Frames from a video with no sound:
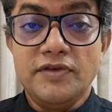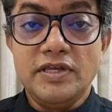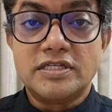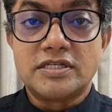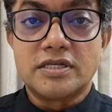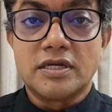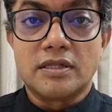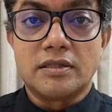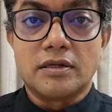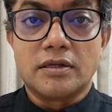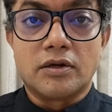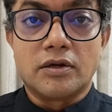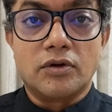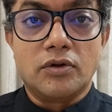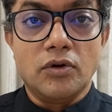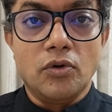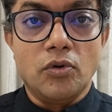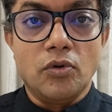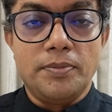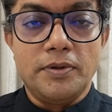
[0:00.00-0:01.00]
Visa, the
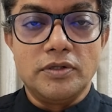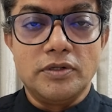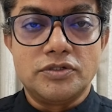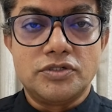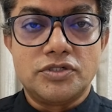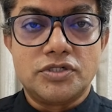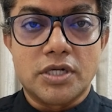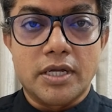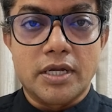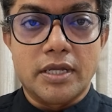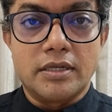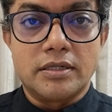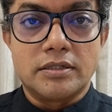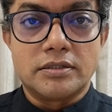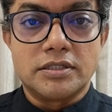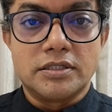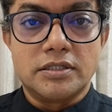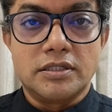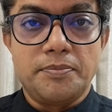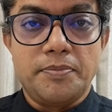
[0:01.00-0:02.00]
global
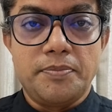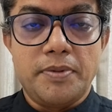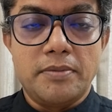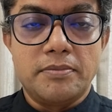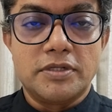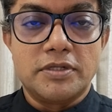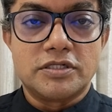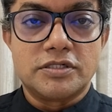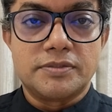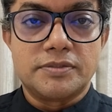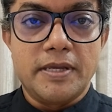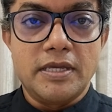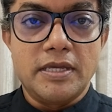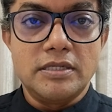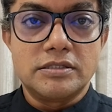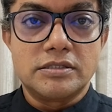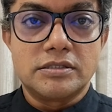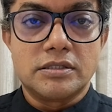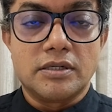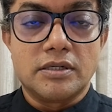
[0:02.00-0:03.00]
giant in the payment space,